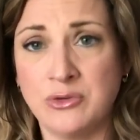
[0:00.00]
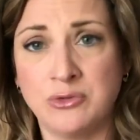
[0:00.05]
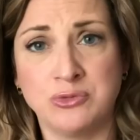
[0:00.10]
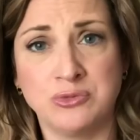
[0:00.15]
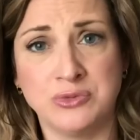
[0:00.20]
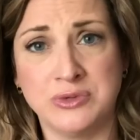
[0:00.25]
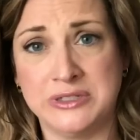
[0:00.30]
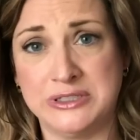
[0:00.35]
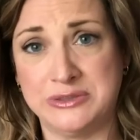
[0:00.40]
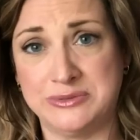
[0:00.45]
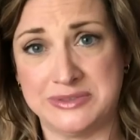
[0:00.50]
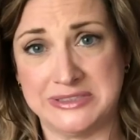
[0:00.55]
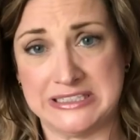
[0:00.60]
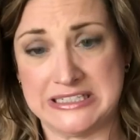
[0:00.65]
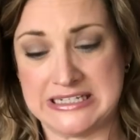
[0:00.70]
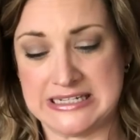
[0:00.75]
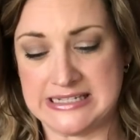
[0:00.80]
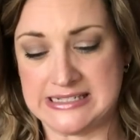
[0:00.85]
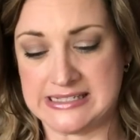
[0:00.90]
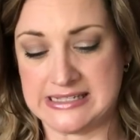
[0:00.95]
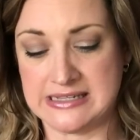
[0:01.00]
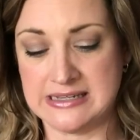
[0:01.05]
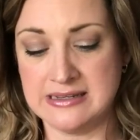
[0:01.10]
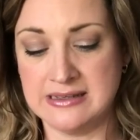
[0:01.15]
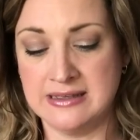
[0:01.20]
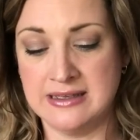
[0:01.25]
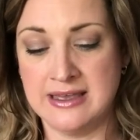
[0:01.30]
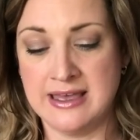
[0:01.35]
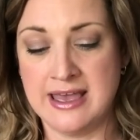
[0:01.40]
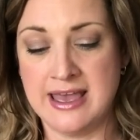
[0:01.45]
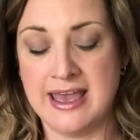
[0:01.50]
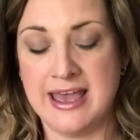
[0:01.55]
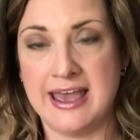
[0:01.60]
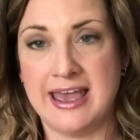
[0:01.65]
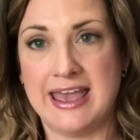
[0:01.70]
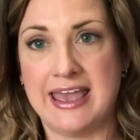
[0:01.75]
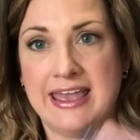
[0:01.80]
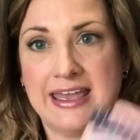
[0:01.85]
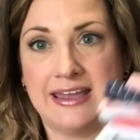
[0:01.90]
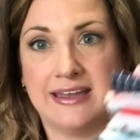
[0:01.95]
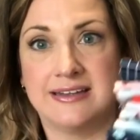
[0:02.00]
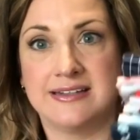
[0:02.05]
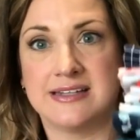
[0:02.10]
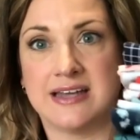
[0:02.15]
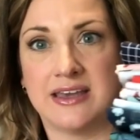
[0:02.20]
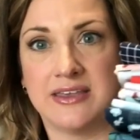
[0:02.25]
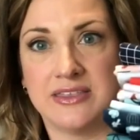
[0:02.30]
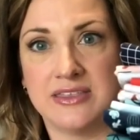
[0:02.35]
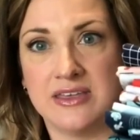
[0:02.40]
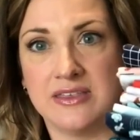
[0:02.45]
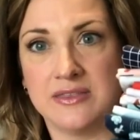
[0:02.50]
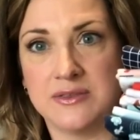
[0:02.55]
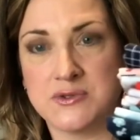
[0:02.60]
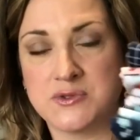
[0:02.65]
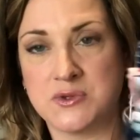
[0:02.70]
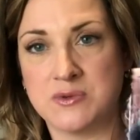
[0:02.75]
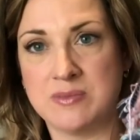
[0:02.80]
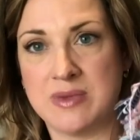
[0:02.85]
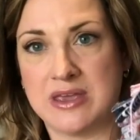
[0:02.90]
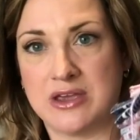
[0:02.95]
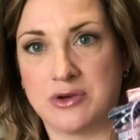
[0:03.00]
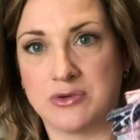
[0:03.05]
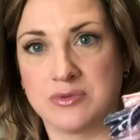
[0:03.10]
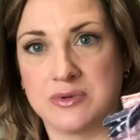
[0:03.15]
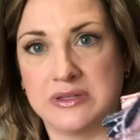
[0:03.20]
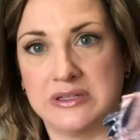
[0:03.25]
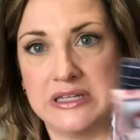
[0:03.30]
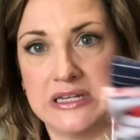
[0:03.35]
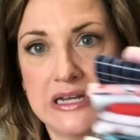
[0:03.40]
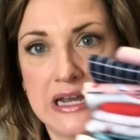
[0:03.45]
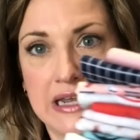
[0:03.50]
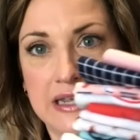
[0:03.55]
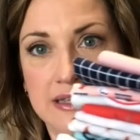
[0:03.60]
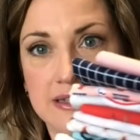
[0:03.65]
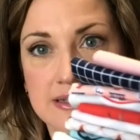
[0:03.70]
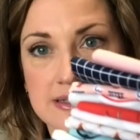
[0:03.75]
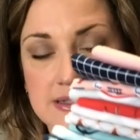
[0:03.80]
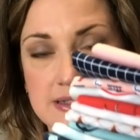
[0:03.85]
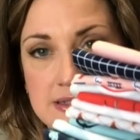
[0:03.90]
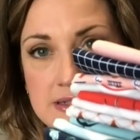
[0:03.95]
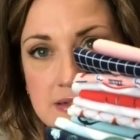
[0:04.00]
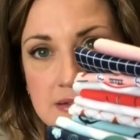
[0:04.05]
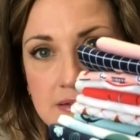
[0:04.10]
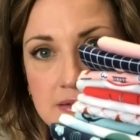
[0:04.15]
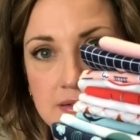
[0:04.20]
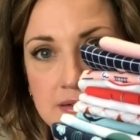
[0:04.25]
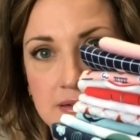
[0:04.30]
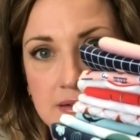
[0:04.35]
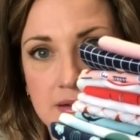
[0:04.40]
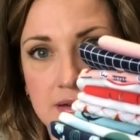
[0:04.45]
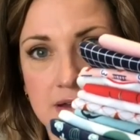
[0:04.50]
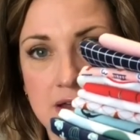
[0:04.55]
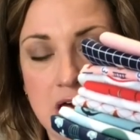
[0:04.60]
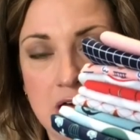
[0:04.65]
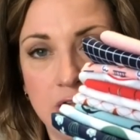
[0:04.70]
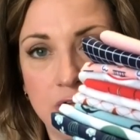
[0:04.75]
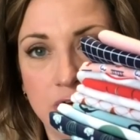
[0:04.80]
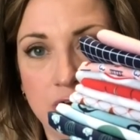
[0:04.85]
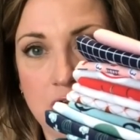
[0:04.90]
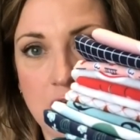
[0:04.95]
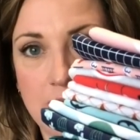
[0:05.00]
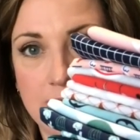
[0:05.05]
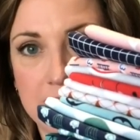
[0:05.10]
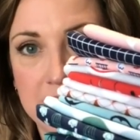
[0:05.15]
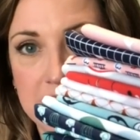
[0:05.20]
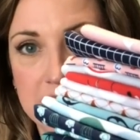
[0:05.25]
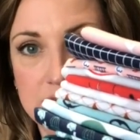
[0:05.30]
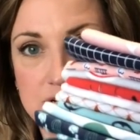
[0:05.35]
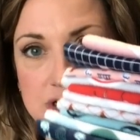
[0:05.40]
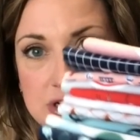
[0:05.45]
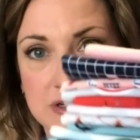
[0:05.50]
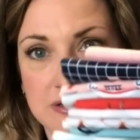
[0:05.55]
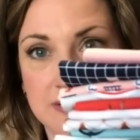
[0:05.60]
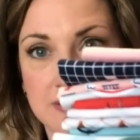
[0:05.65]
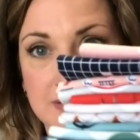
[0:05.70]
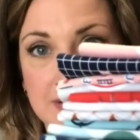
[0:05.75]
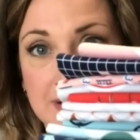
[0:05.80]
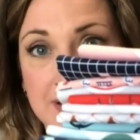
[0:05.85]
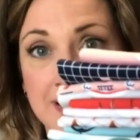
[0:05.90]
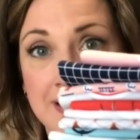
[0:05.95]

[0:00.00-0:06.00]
Really, really easy. And I think this will make a really nice color combination.